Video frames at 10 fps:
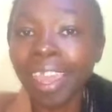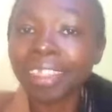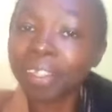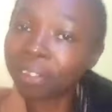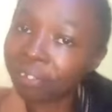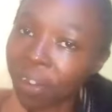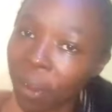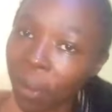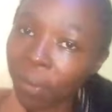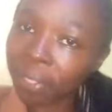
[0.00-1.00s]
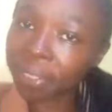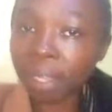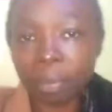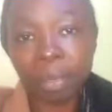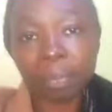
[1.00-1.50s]
Thank you for always
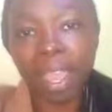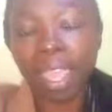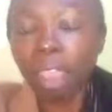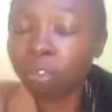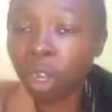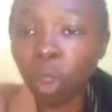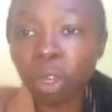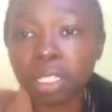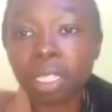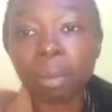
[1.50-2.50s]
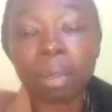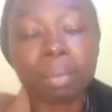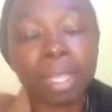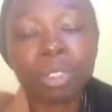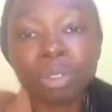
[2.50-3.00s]
coming back. If you're always coming
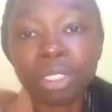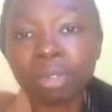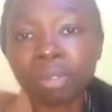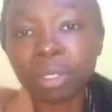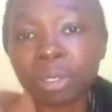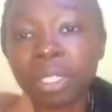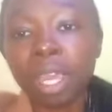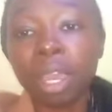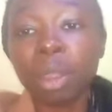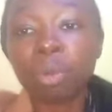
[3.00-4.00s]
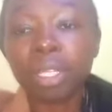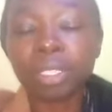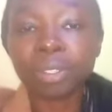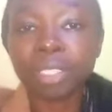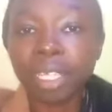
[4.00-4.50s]
back to watch our videos, we
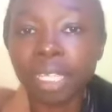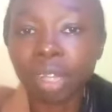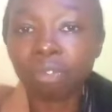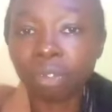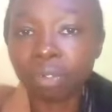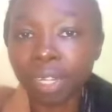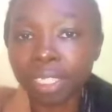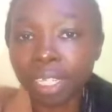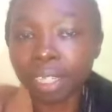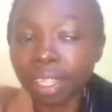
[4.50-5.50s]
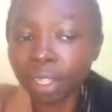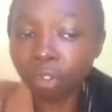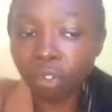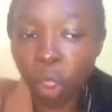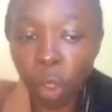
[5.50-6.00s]
don't take it for granted. Thank you
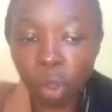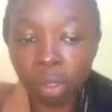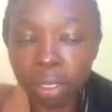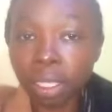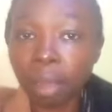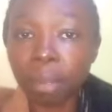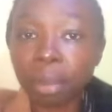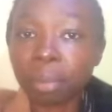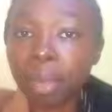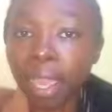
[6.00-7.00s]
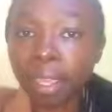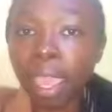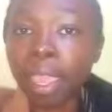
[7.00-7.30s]
for always coming back.